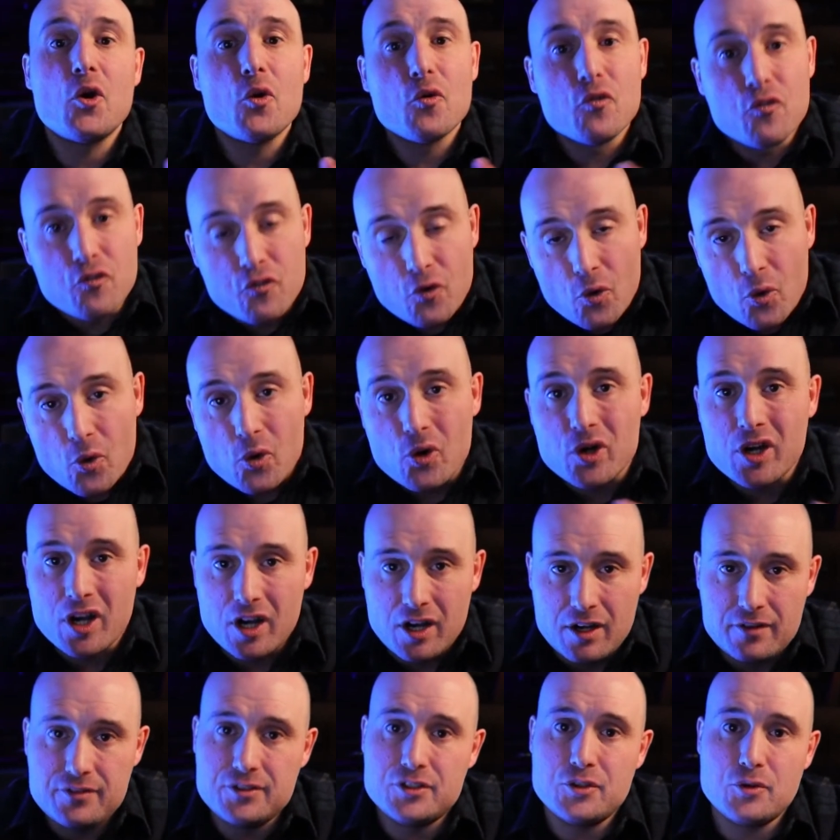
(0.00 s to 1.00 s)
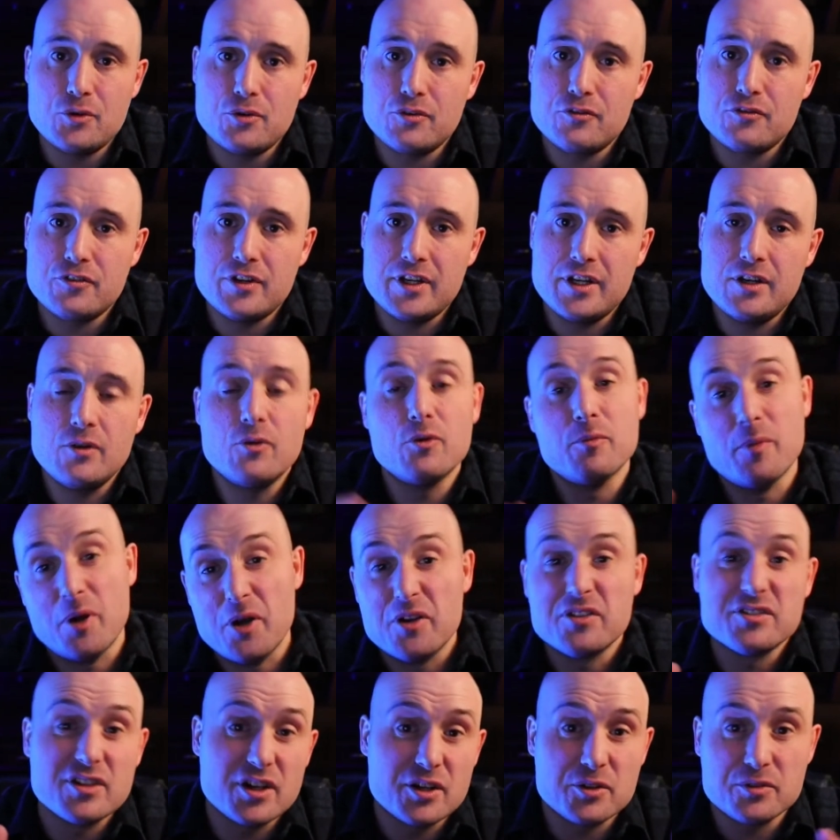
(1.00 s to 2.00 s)
for car photography or
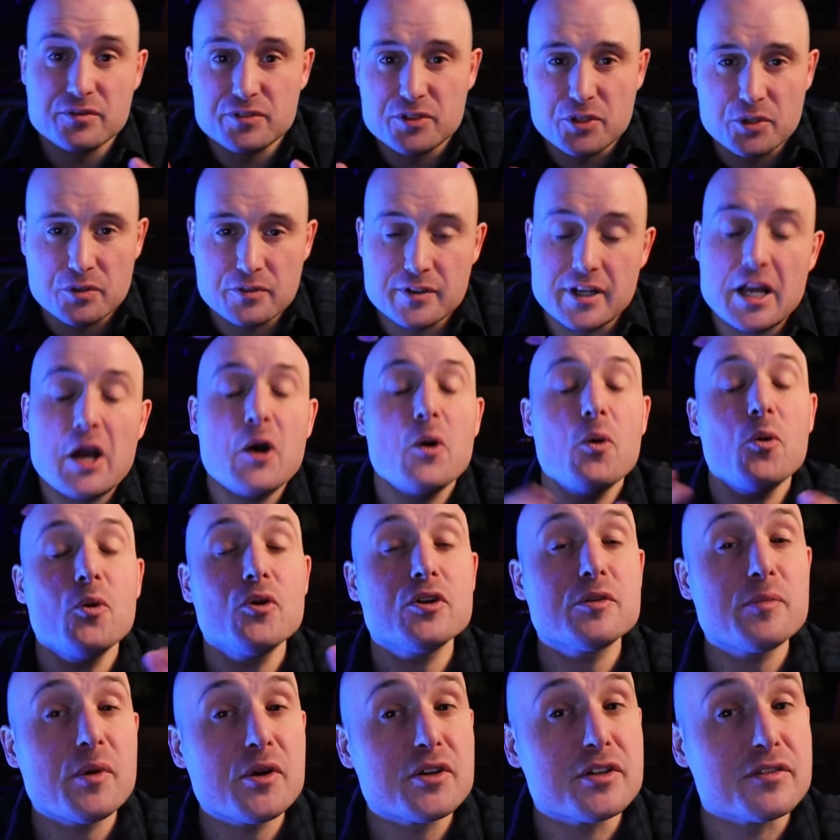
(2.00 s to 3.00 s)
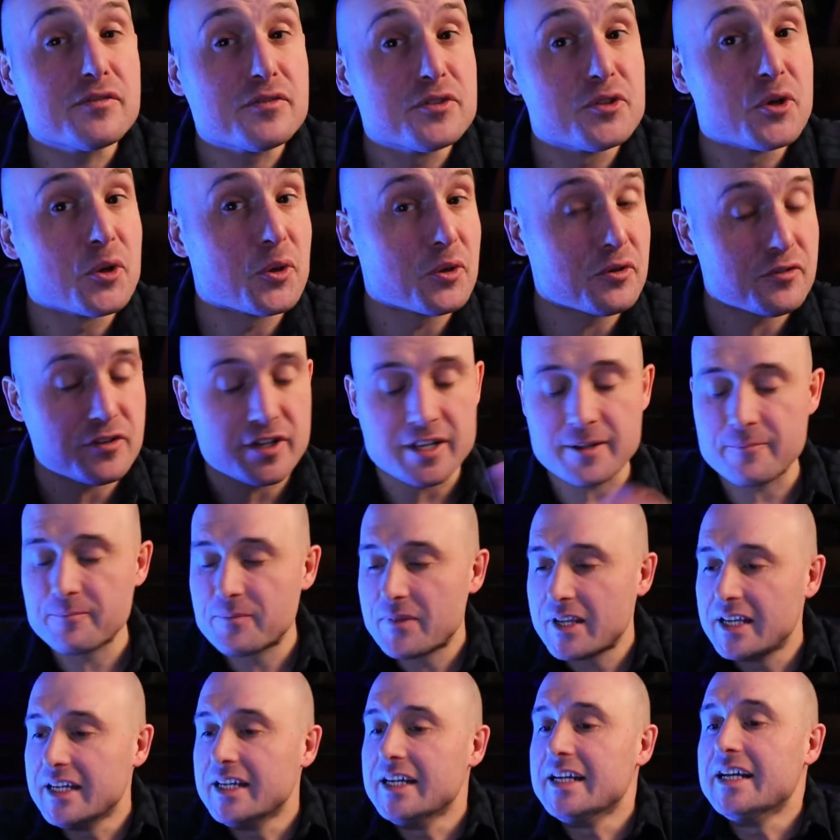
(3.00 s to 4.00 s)
motorcycle photography, automotive
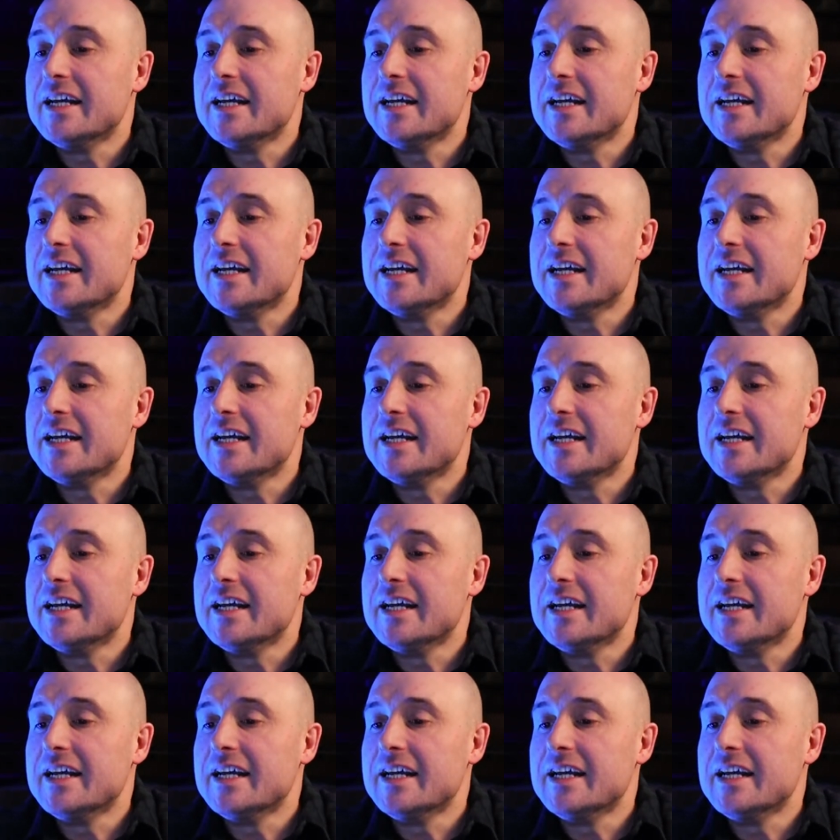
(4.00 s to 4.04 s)
photography?